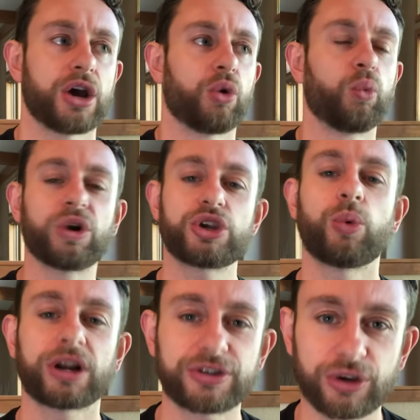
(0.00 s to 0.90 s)
what you
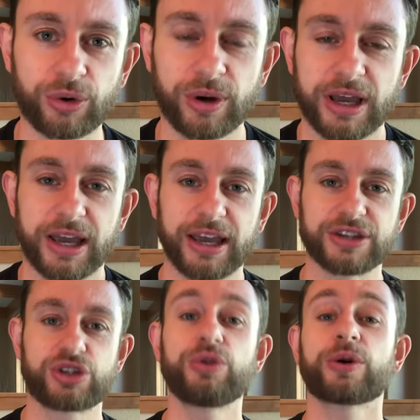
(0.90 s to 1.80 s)
want to do
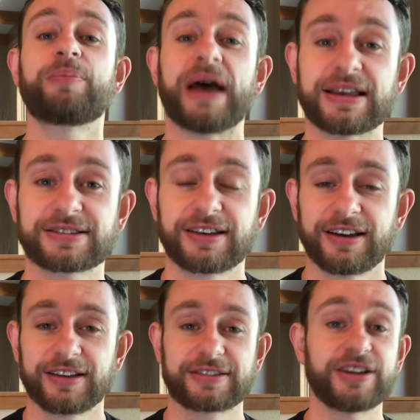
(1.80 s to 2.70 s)
is do your best
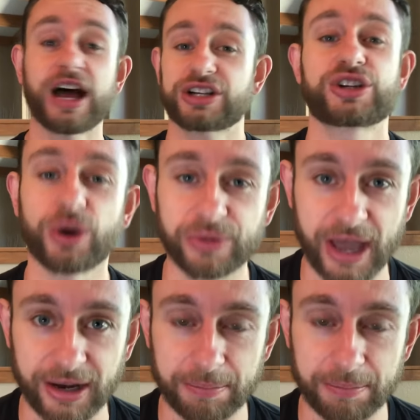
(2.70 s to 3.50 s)
to not show that.